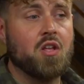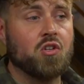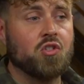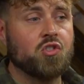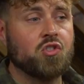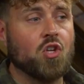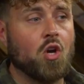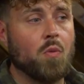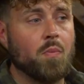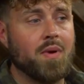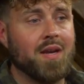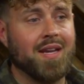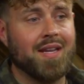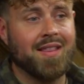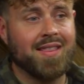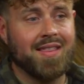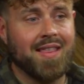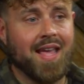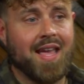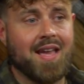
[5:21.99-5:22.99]
there's so many
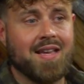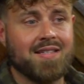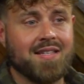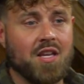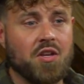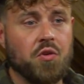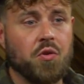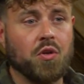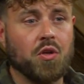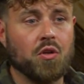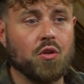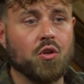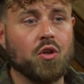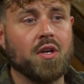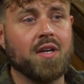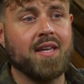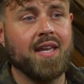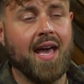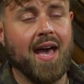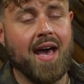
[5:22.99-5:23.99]
things that you could
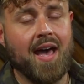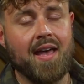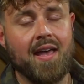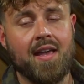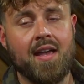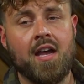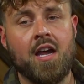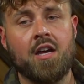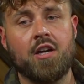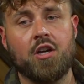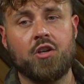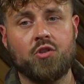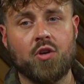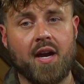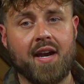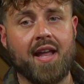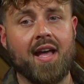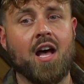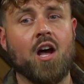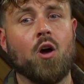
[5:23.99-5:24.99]
look at to
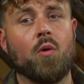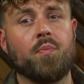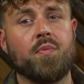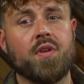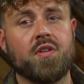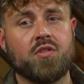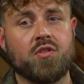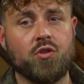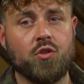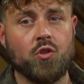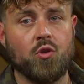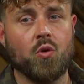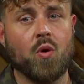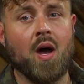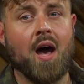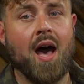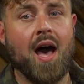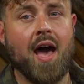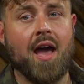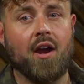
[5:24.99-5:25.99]
try to help this new
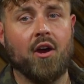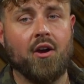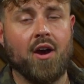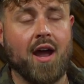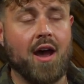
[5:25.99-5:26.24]
hire